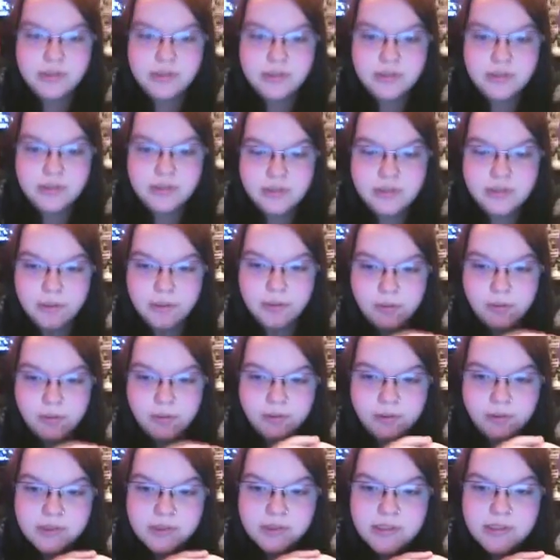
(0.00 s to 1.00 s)
as the
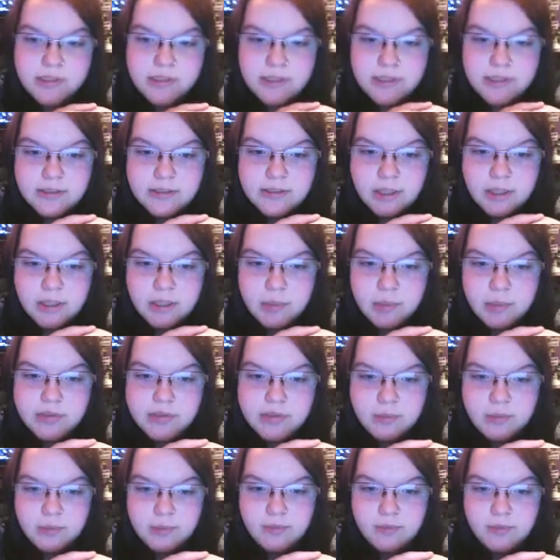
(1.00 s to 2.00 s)
Scarecrow, is a DC Comics
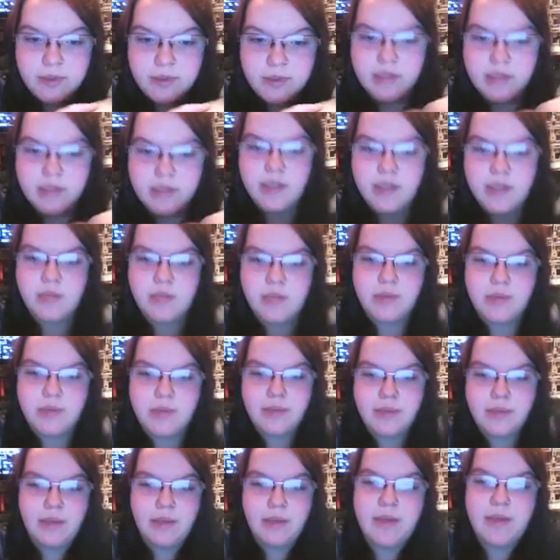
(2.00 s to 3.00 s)
supervillain and enemy of
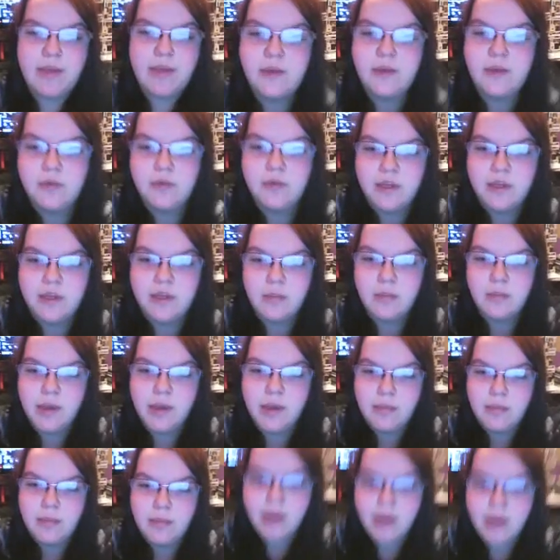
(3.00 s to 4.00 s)
Batman, created
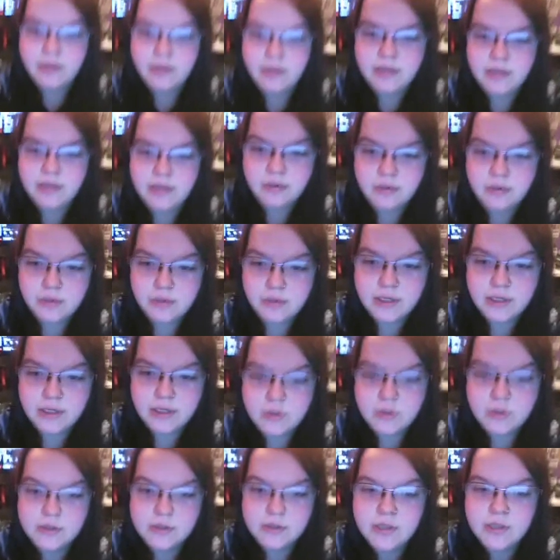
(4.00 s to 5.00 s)
by Batman
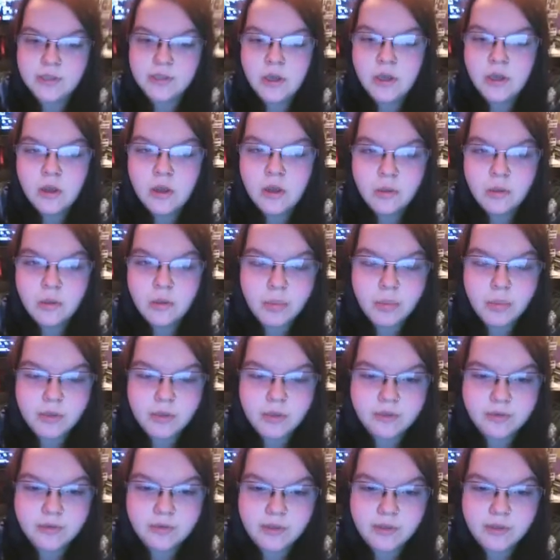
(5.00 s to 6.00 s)
creators
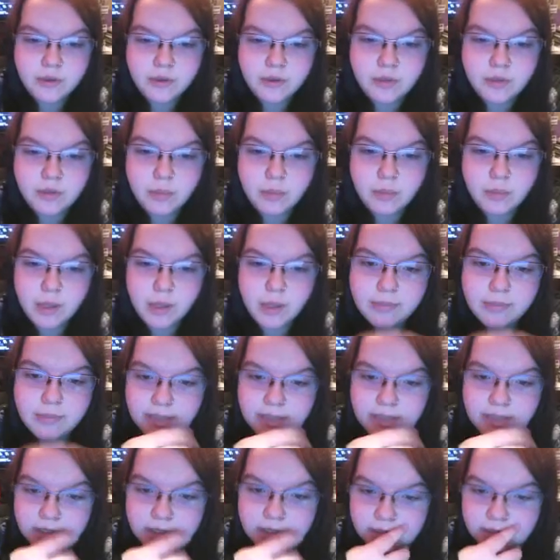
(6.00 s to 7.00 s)
Bill Finger and Bob
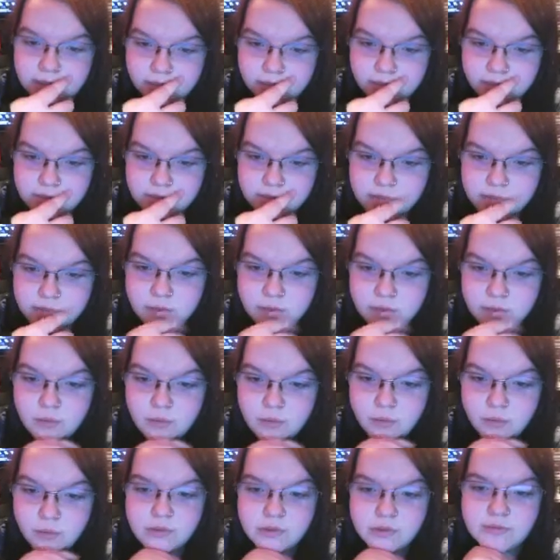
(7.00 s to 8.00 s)
Kane. He first appeared
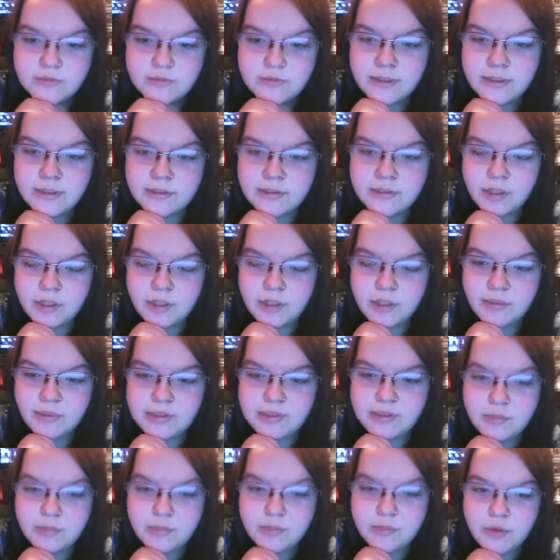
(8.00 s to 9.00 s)
in World's Finest
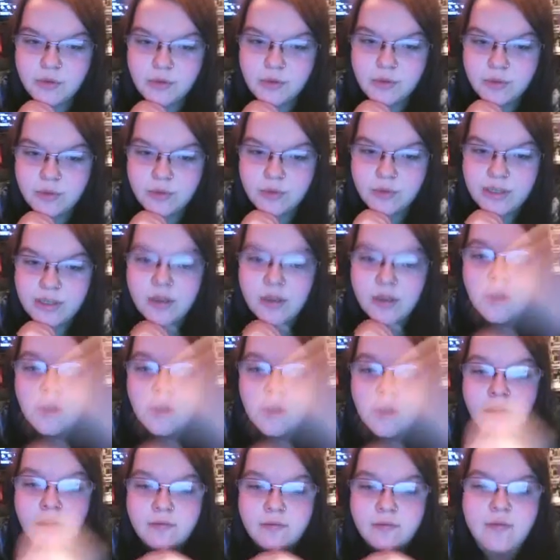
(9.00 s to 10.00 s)
Comics number 3,
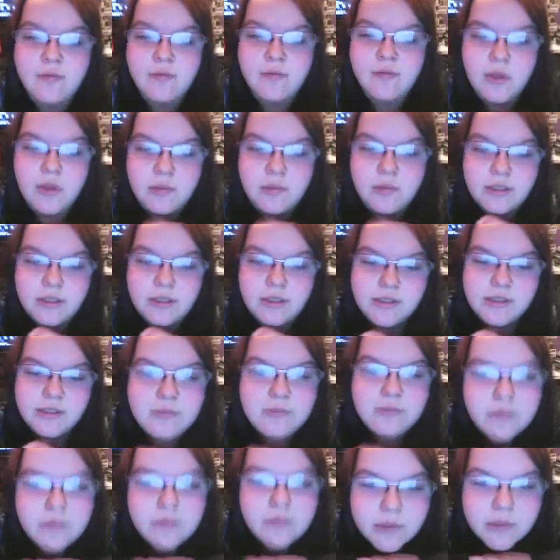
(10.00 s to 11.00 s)
fall of
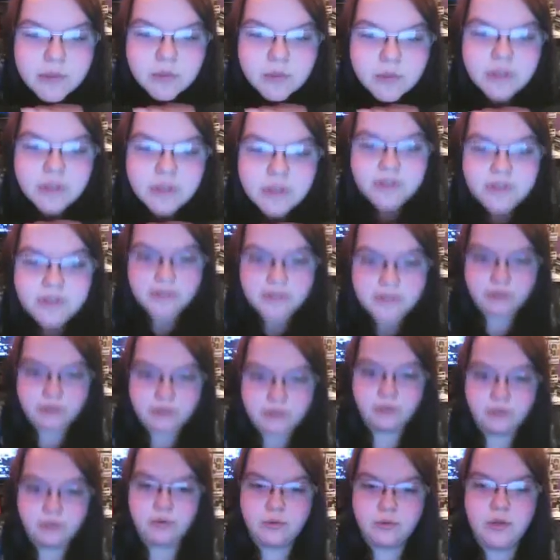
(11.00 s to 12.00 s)
1941. His
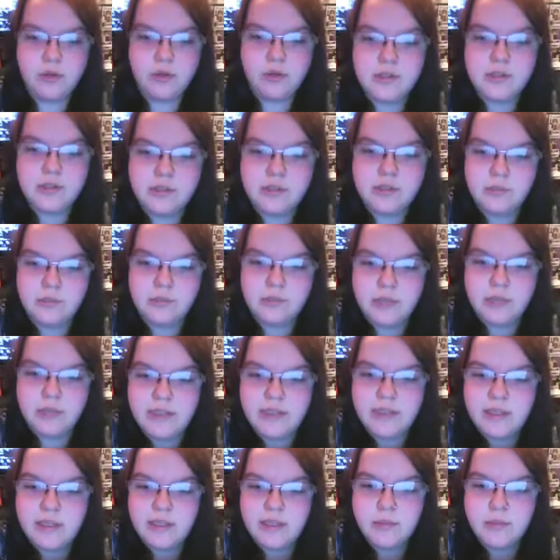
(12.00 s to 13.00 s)
Scarecrow costume,
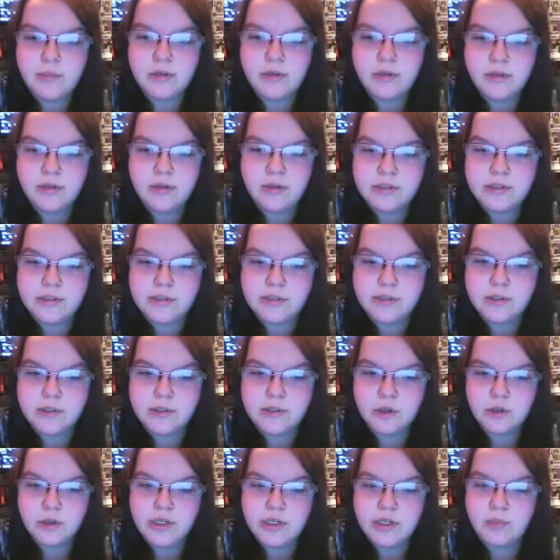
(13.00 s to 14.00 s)
lanky appearance, and
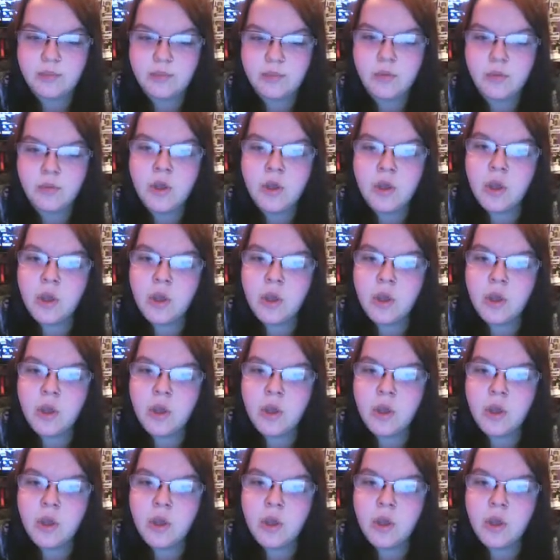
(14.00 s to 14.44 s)
surname